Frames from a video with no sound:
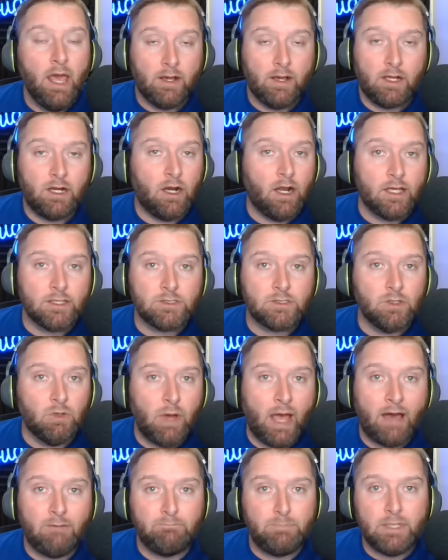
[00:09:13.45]
Could it also
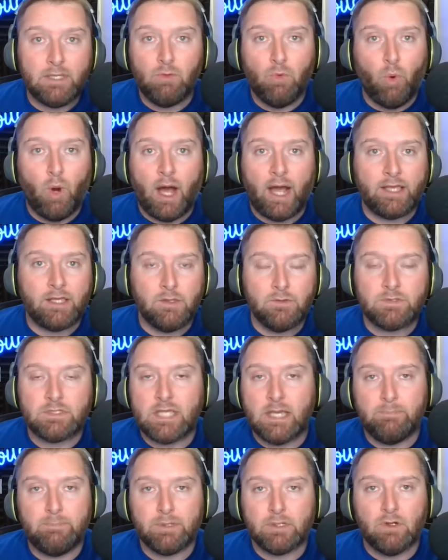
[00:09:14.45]
have BYU's
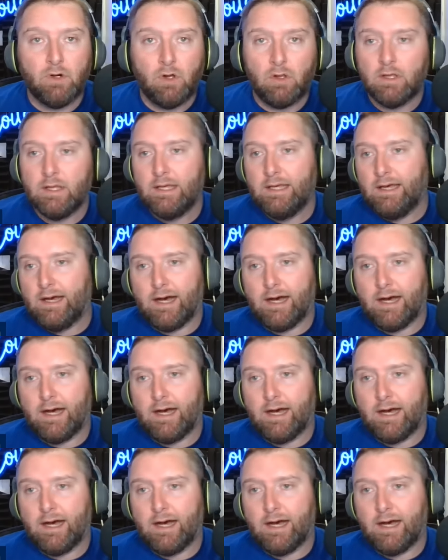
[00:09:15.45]
typical,